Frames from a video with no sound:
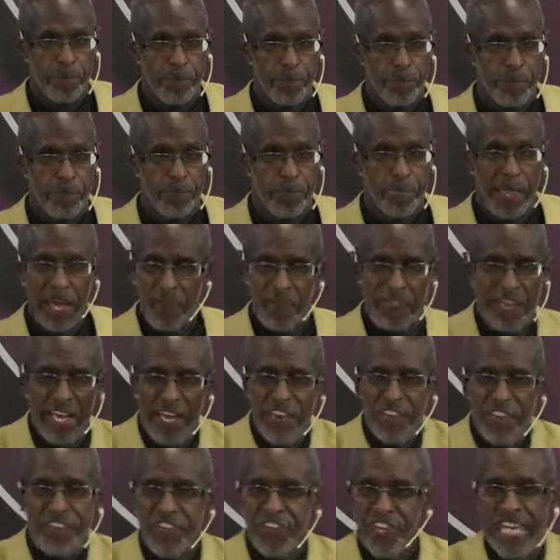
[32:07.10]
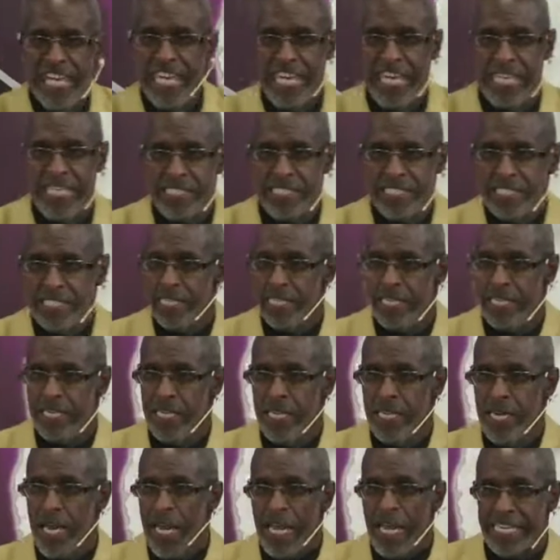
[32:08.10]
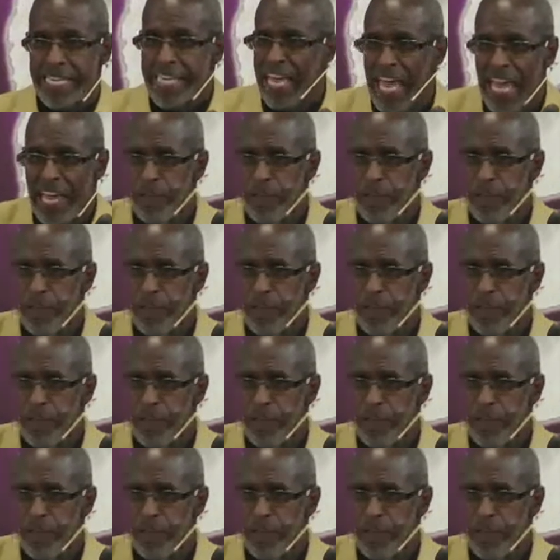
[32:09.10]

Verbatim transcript: Now their sins can't